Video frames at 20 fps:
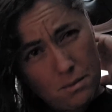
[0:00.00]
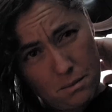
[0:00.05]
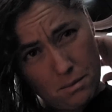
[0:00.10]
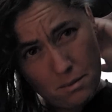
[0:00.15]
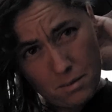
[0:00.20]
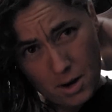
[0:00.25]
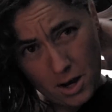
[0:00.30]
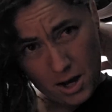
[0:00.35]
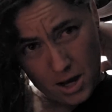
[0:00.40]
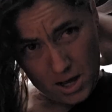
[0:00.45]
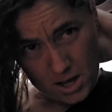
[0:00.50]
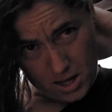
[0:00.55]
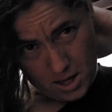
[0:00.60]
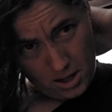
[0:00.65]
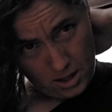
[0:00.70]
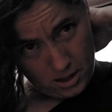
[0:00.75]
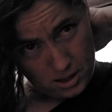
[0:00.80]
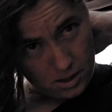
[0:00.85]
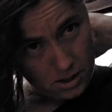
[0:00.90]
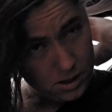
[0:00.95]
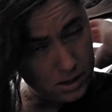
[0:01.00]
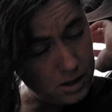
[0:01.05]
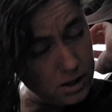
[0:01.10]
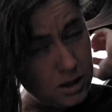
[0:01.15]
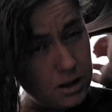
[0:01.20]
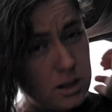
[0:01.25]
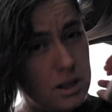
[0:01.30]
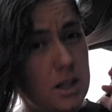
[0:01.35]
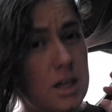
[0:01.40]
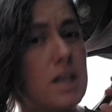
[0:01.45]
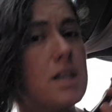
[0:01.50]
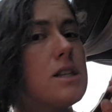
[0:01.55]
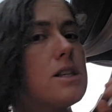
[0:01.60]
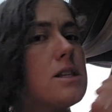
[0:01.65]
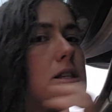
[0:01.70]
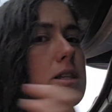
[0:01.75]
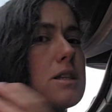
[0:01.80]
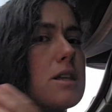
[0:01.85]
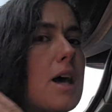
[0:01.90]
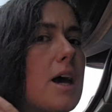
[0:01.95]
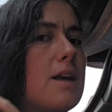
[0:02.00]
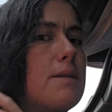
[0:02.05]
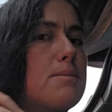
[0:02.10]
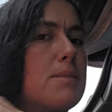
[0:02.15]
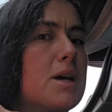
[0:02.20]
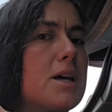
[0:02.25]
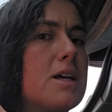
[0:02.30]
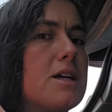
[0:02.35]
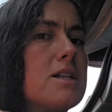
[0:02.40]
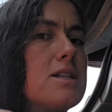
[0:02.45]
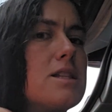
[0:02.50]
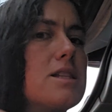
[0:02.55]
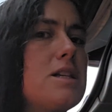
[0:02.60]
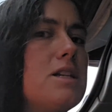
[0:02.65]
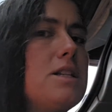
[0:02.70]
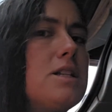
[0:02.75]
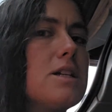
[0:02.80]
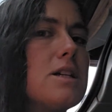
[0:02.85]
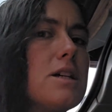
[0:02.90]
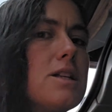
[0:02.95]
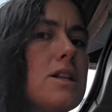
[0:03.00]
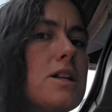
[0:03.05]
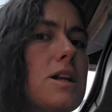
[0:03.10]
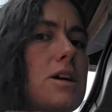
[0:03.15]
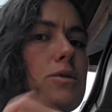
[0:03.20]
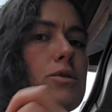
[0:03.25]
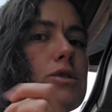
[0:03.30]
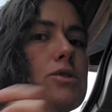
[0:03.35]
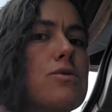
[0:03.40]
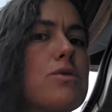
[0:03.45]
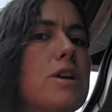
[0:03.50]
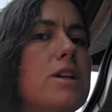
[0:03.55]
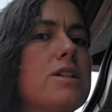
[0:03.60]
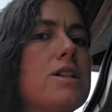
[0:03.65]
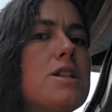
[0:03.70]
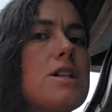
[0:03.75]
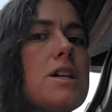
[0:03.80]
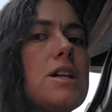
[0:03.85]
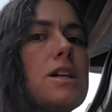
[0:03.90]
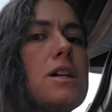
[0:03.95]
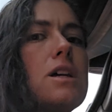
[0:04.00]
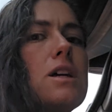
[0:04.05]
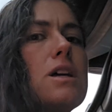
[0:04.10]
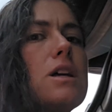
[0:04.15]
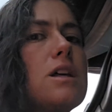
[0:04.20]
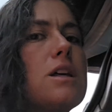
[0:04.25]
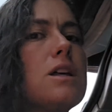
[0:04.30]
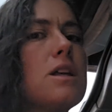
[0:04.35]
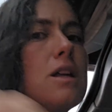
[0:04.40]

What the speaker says: My lease at my casita that I was renting